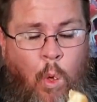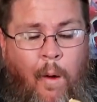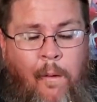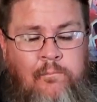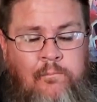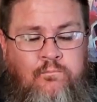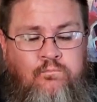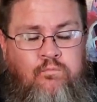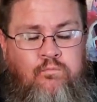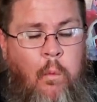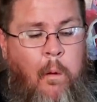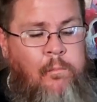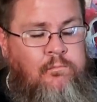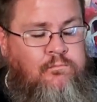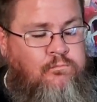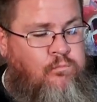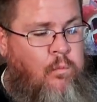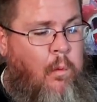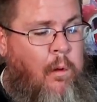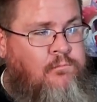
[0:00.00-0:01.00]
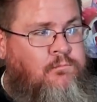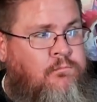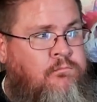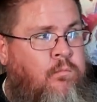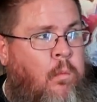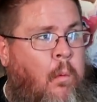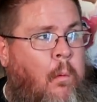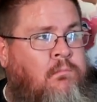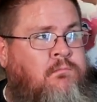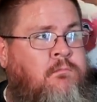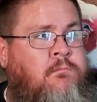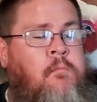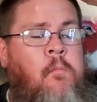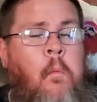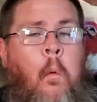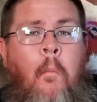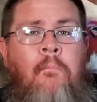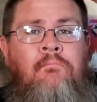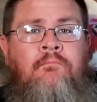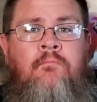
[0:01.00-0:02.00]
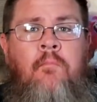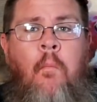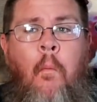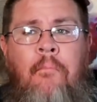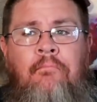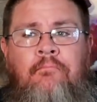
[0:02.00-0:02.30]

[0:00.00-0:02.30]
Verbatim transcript: And you're not good about it earlier.